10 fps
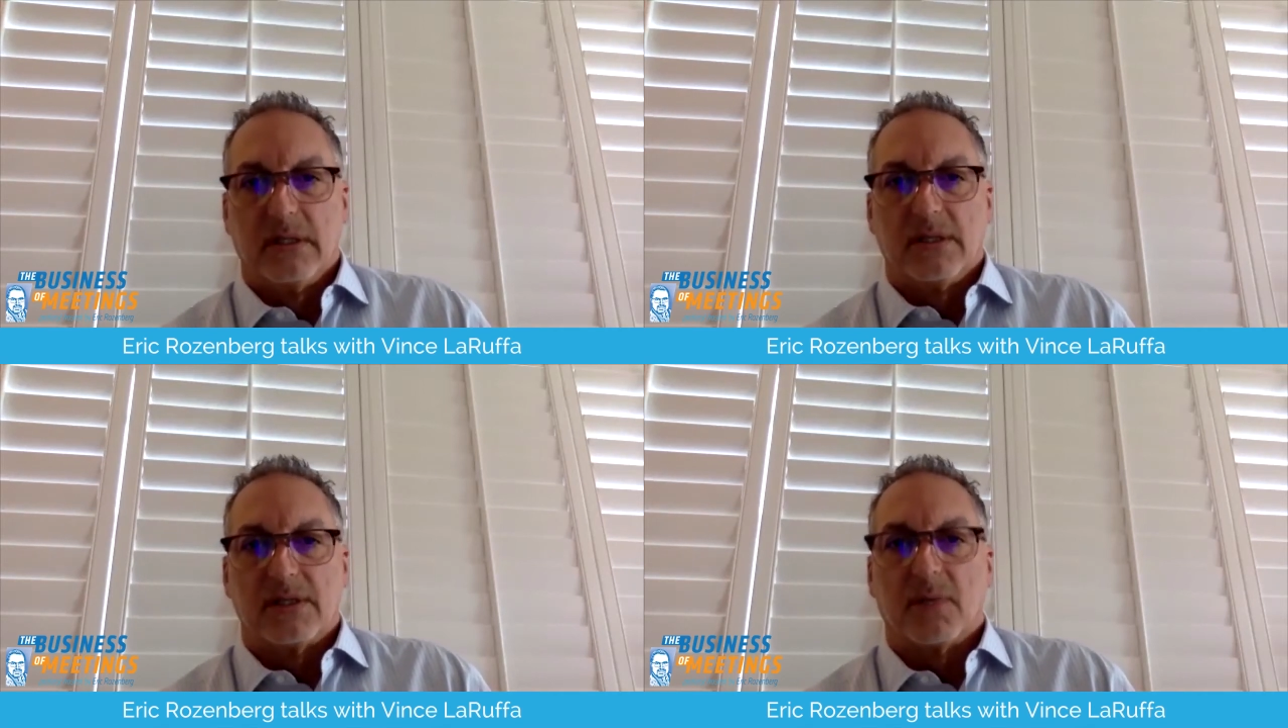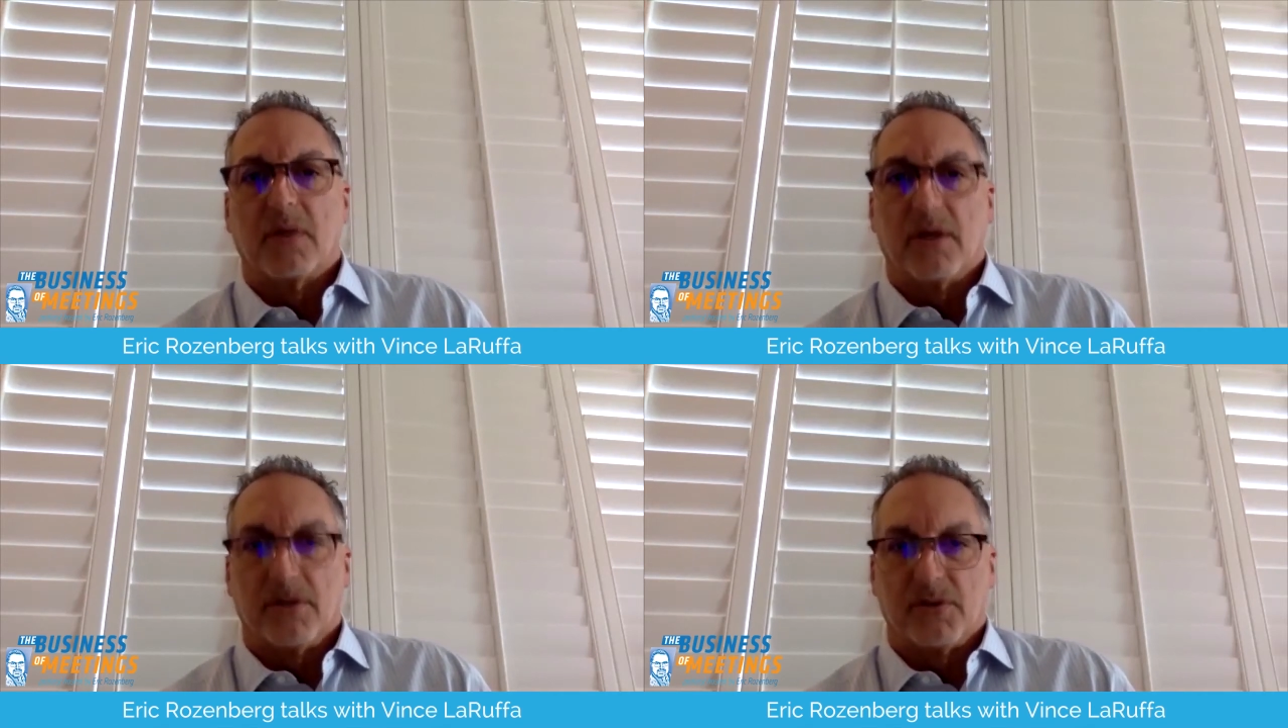
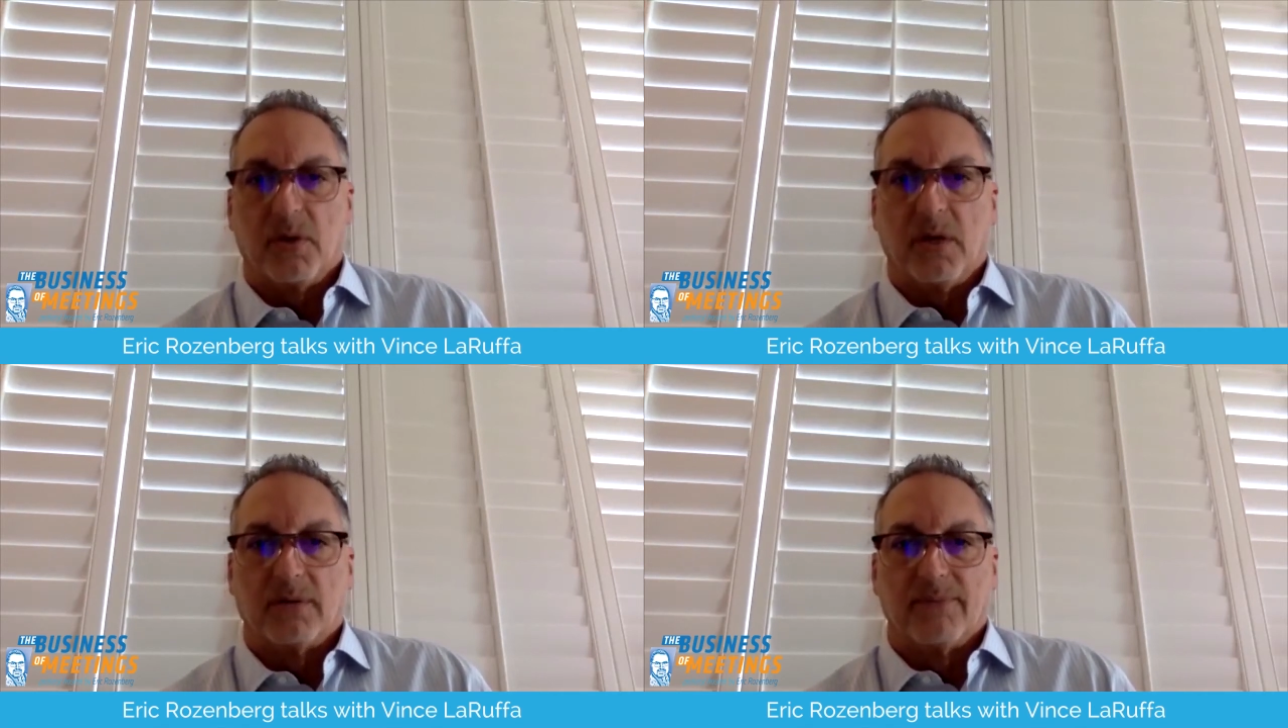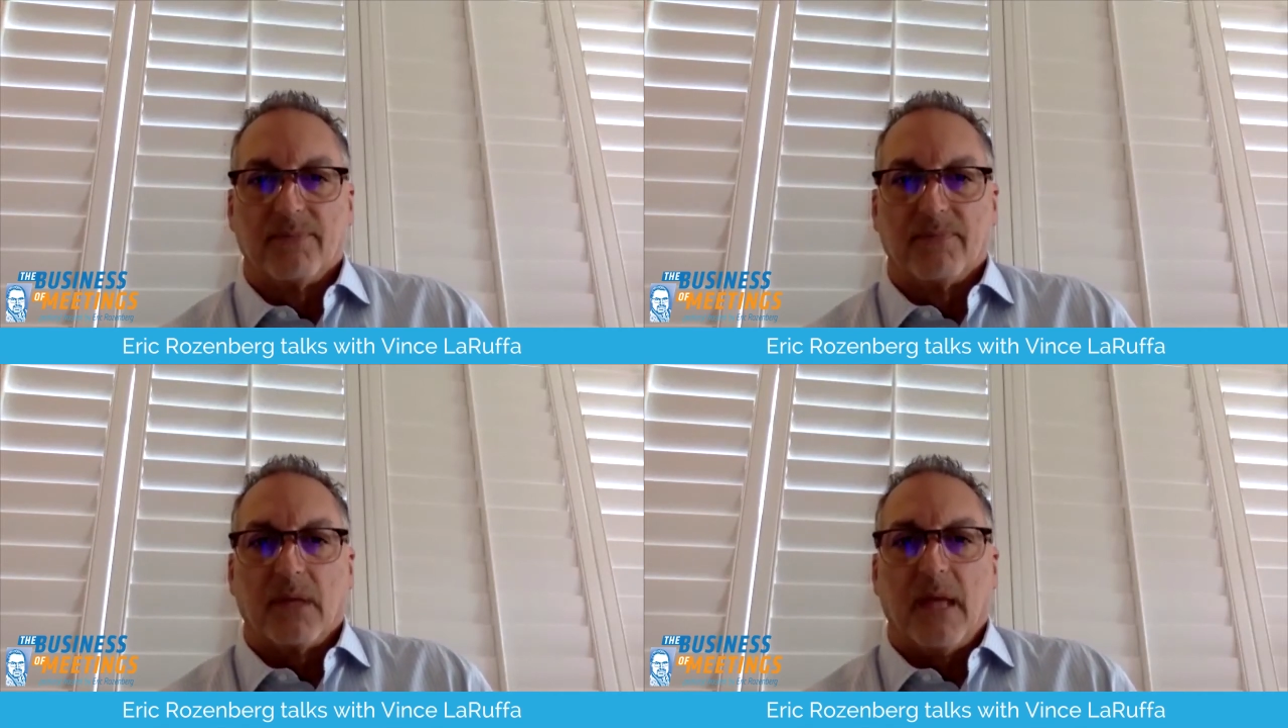someone else will.
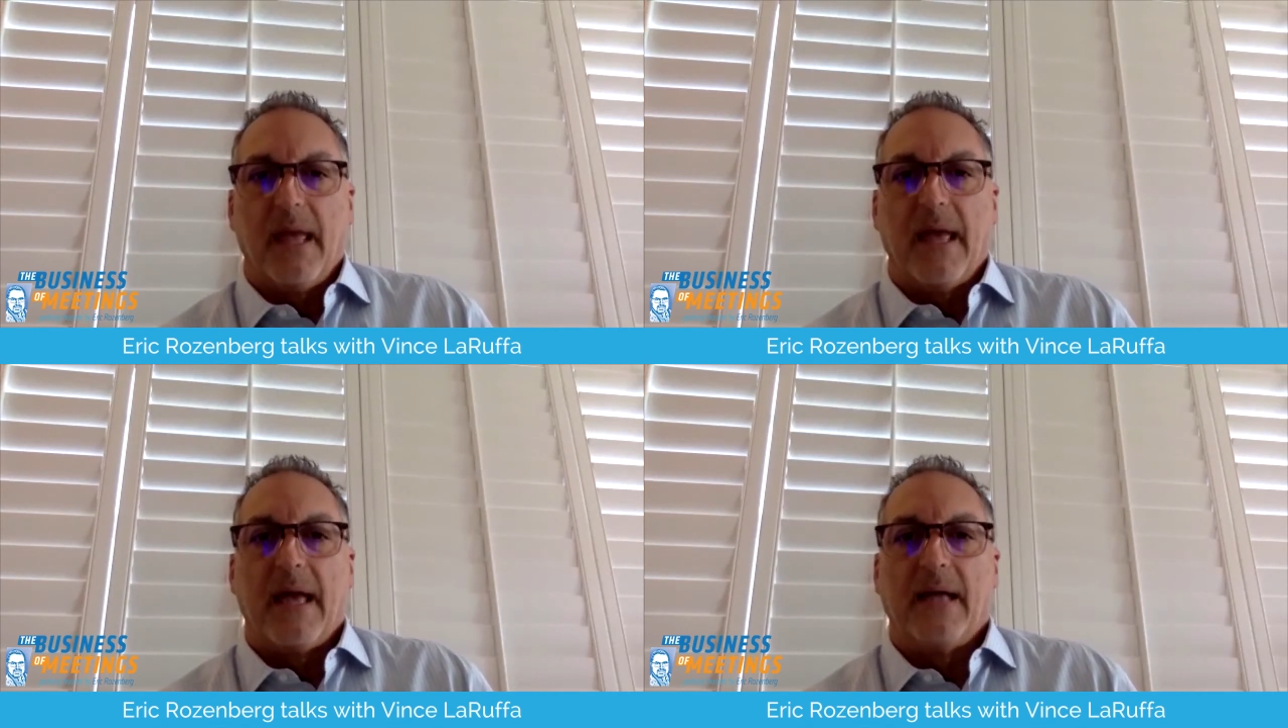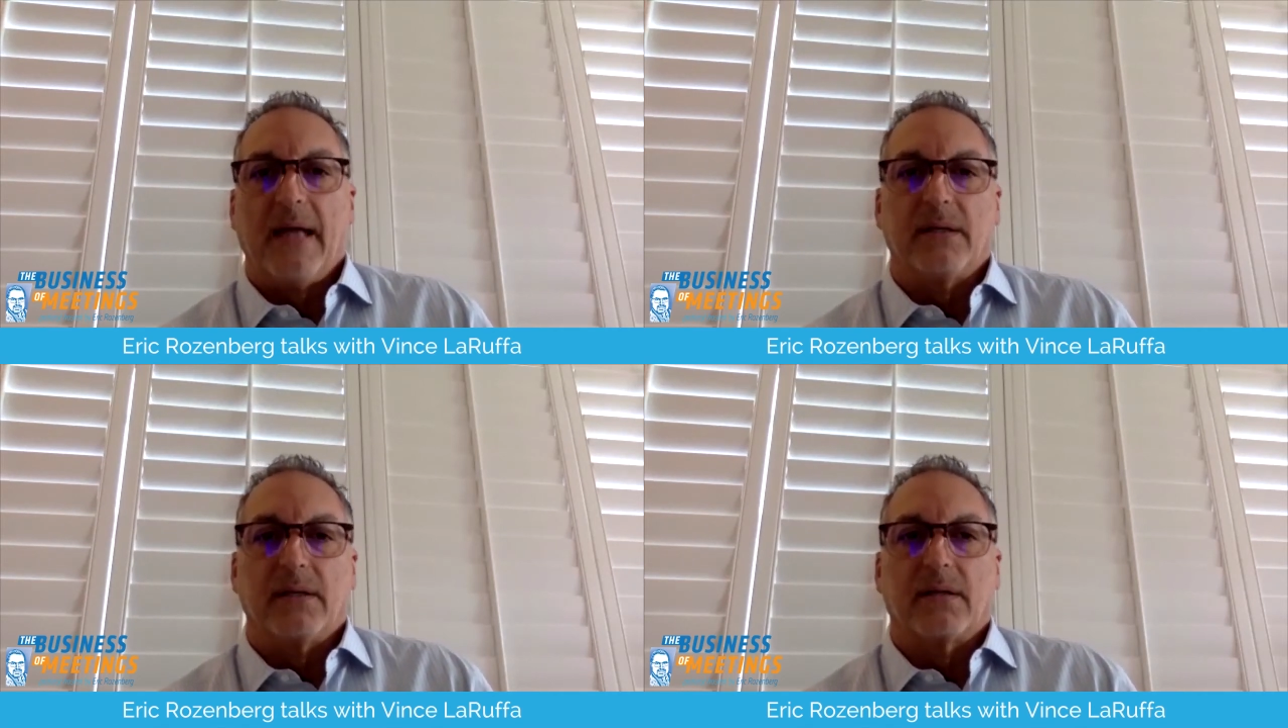
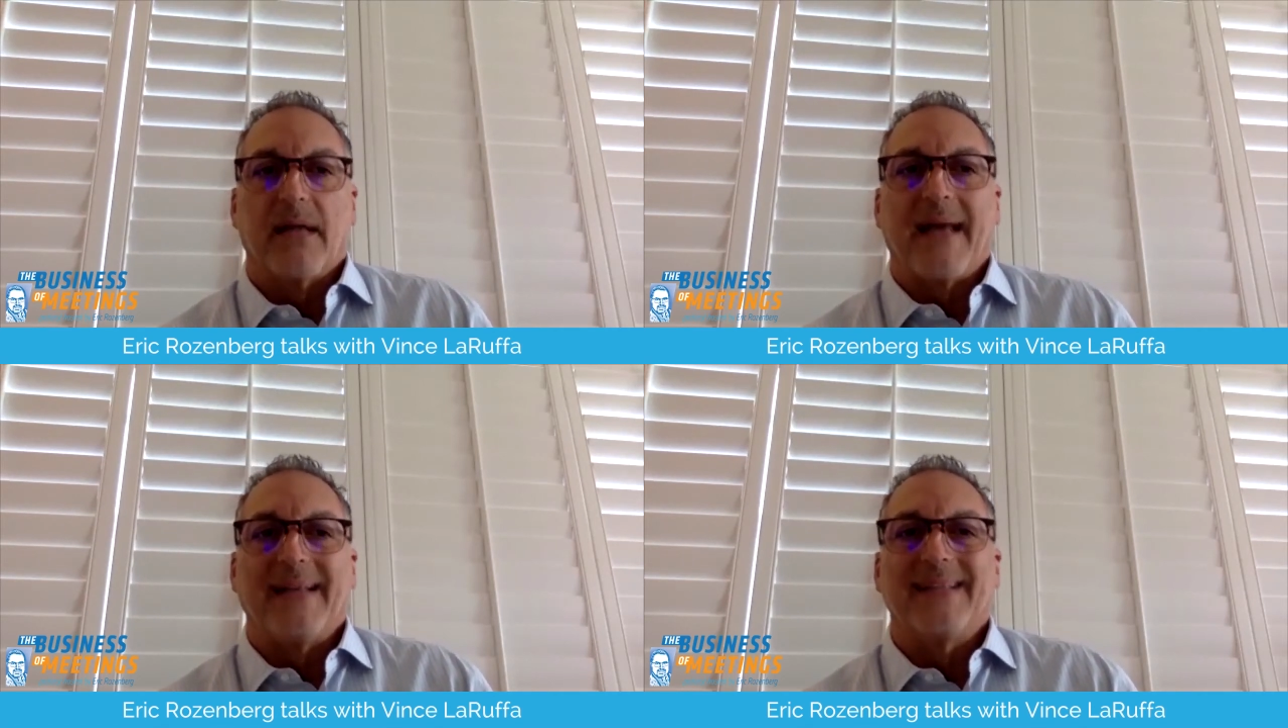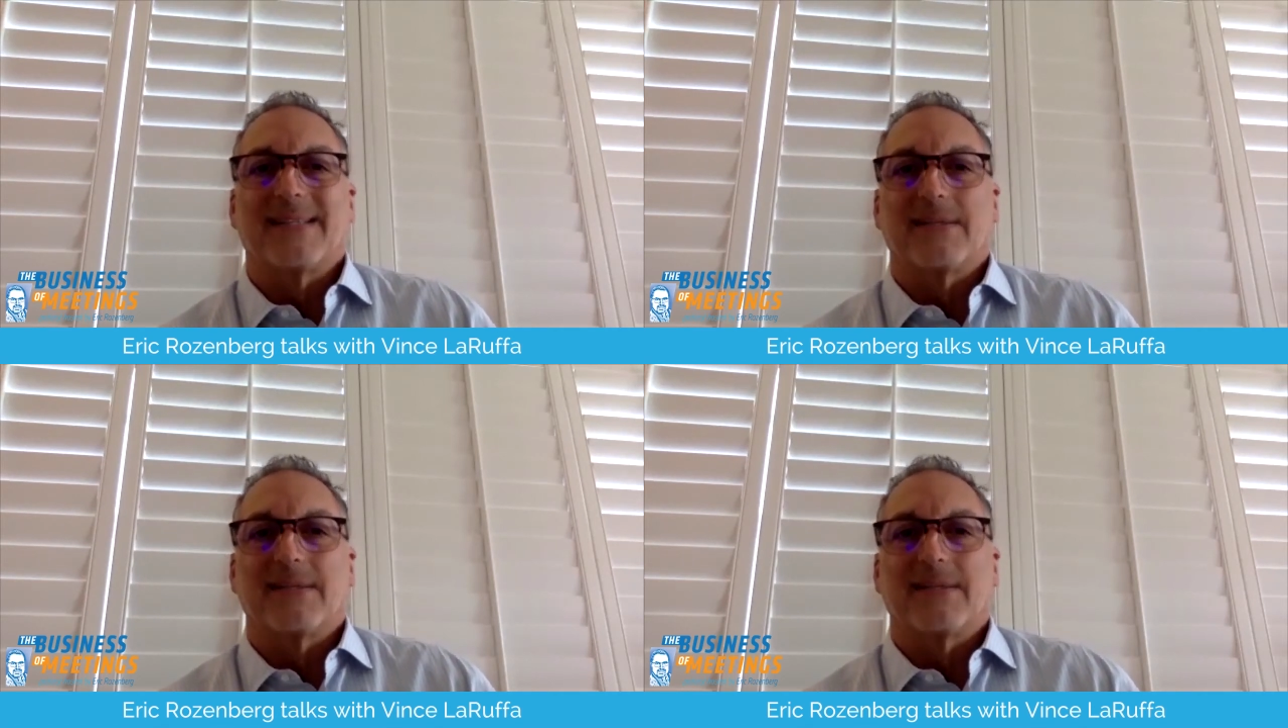And that is